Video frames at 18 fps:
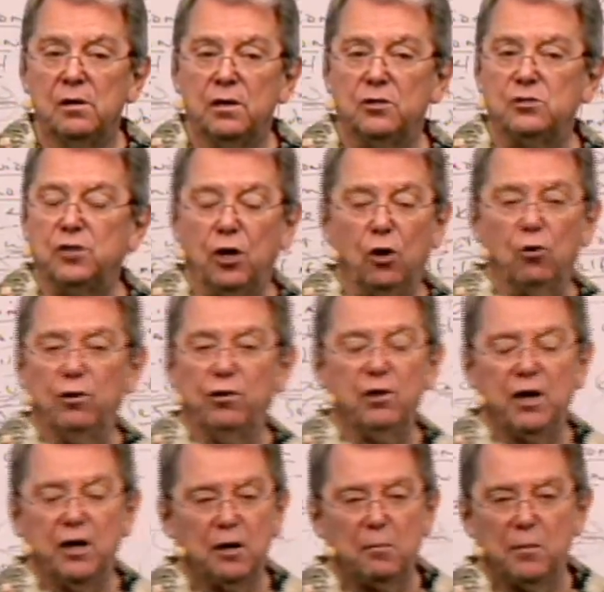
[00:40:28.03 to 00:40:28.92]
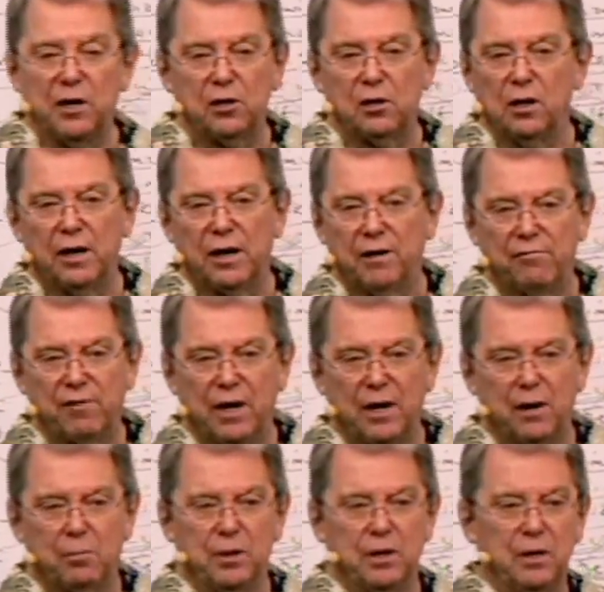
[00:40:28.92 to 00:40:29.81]
It's the only thing that'll make your life
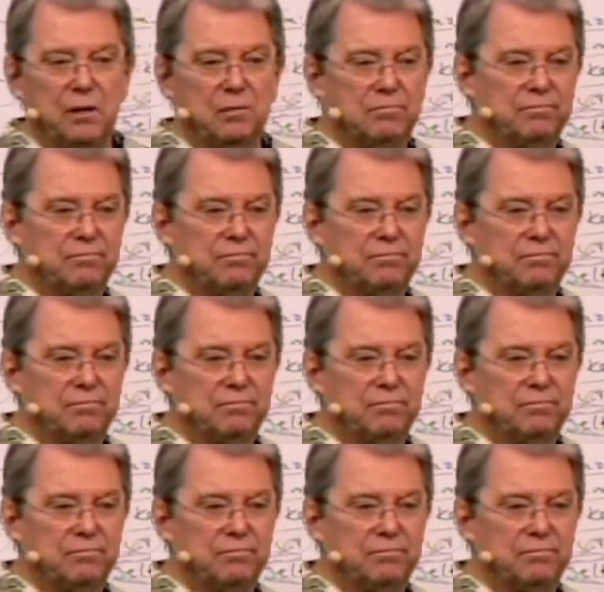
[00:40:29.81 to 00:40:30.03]
happy.